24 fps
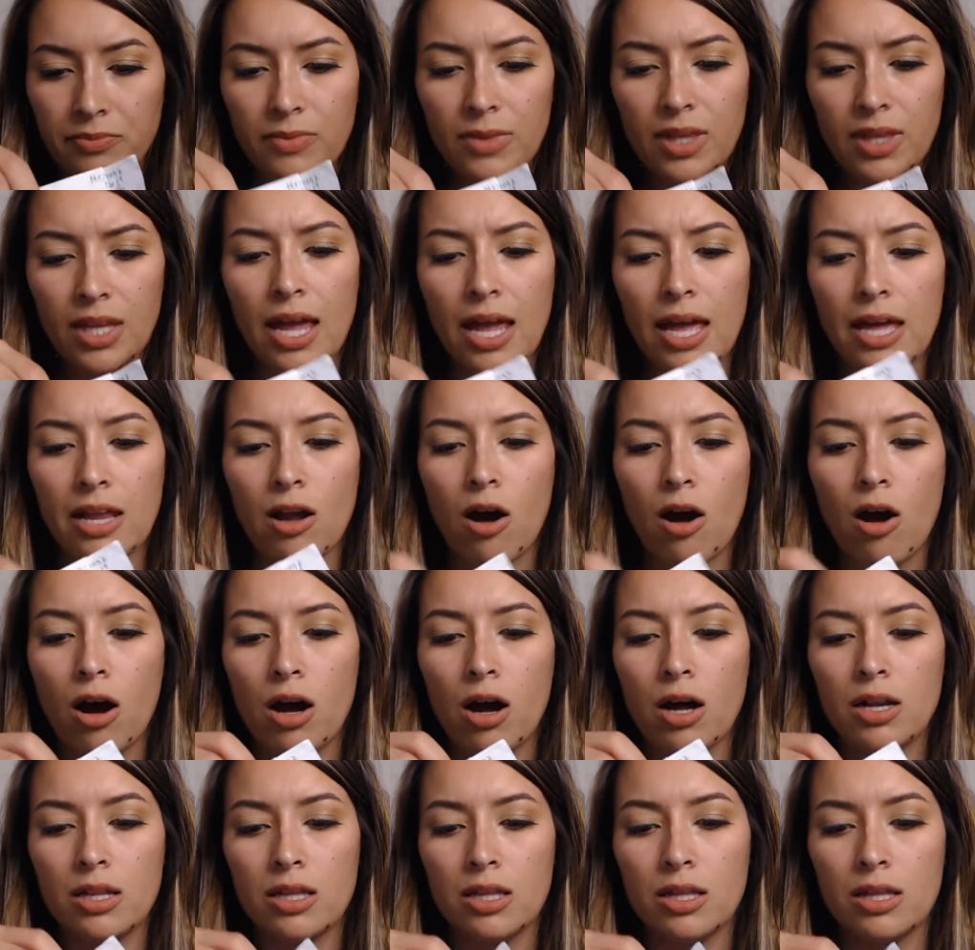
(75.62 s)
And
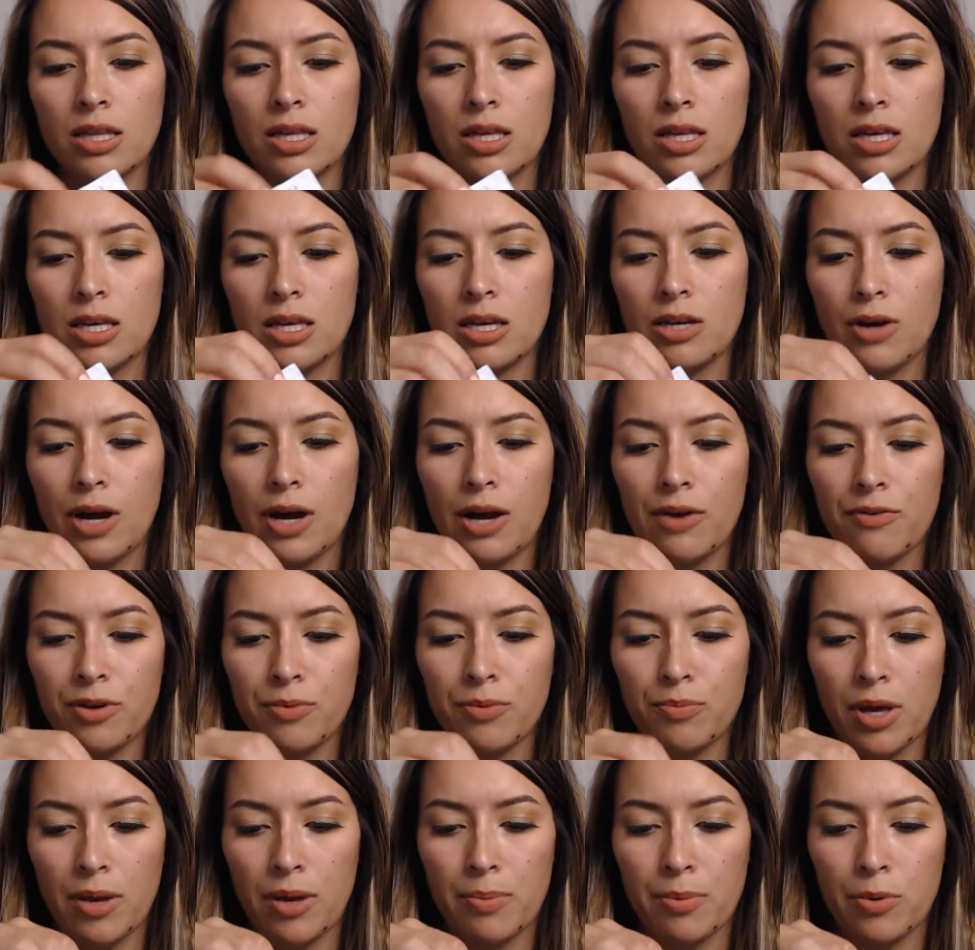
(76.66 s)
on the graphing
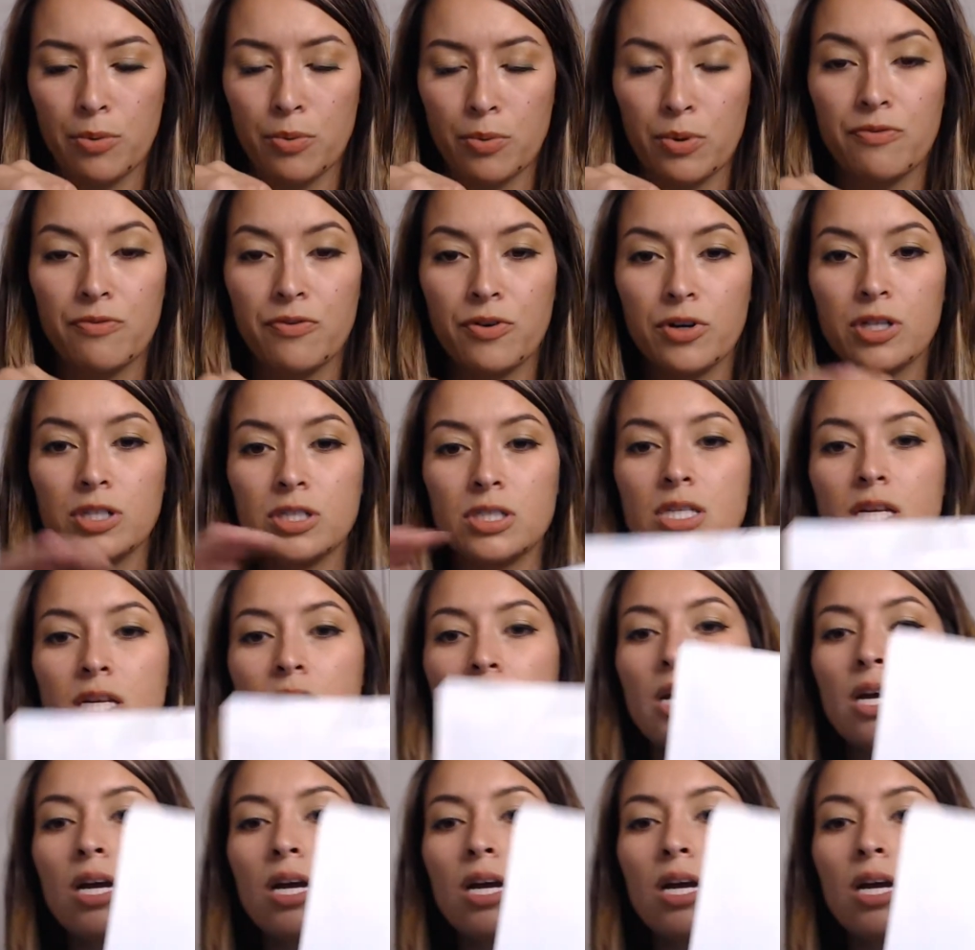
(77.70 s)
paper, we first